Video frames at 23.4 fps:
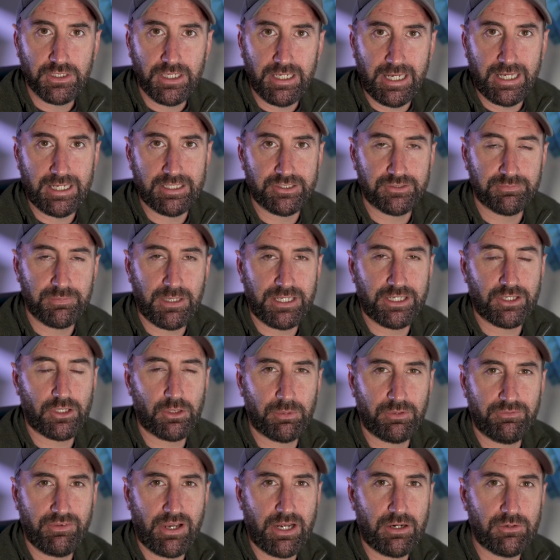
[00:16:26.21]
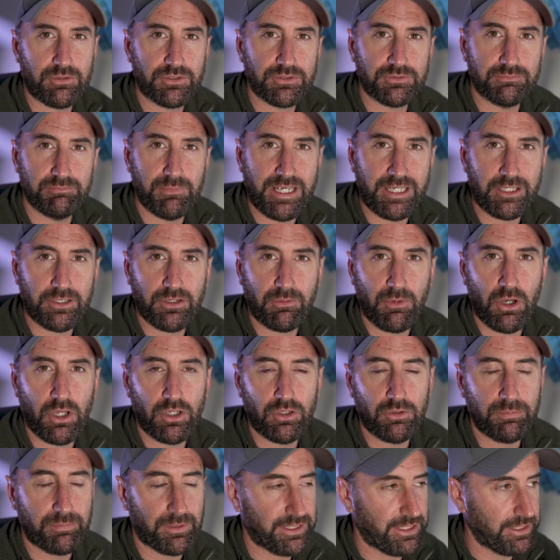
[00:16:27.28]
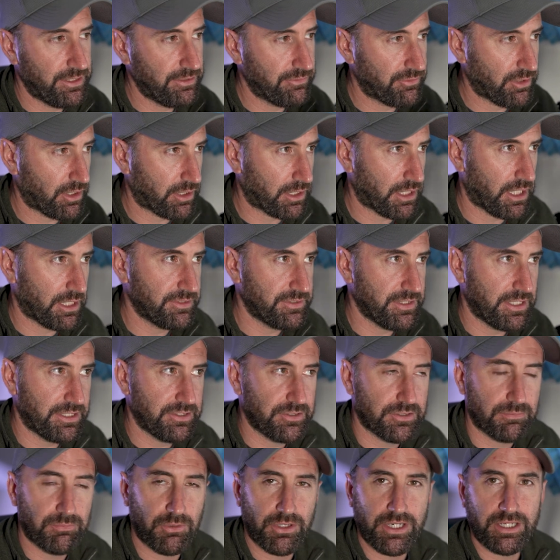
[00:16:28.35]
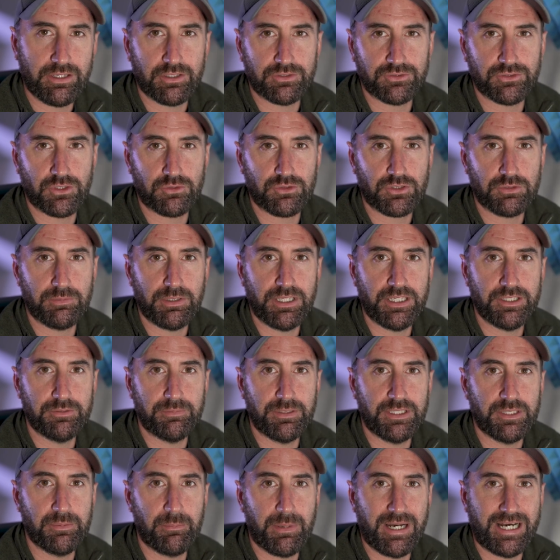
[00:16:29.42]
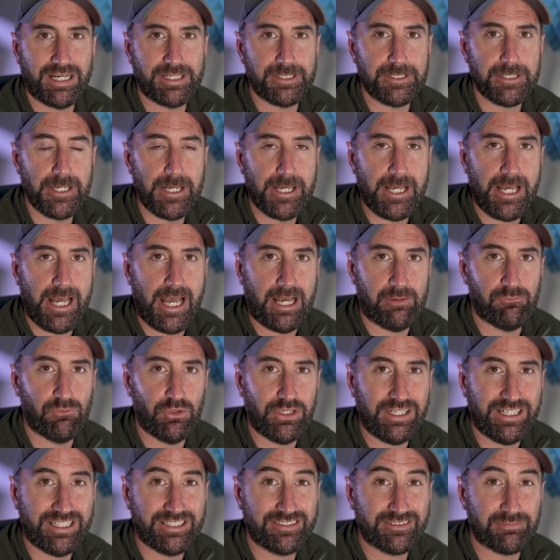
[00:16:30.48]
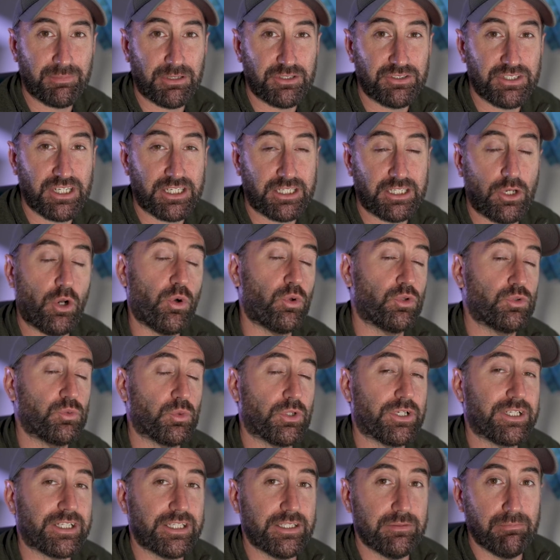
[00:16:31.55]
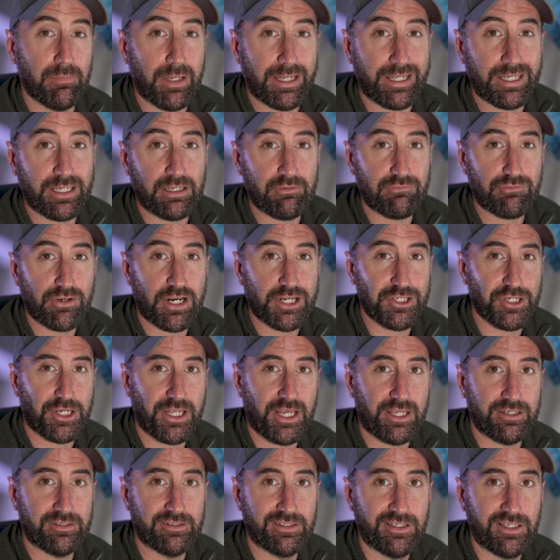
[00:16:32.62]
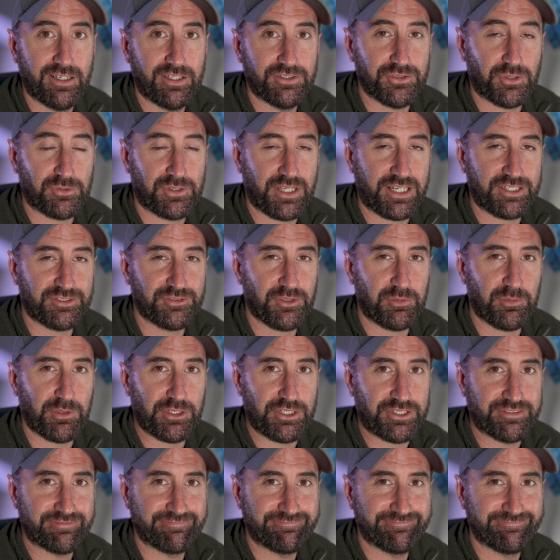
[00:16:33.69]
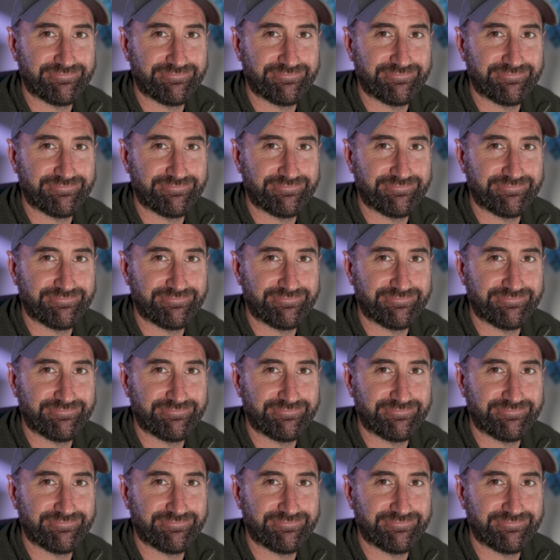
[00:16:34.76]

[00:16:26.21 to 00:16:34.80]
Uh, spend a couple of hours making them all up and then you've got content to put out on social media to beat the band. And um, really it's about taking old work and making it fresh again. So thanks so much.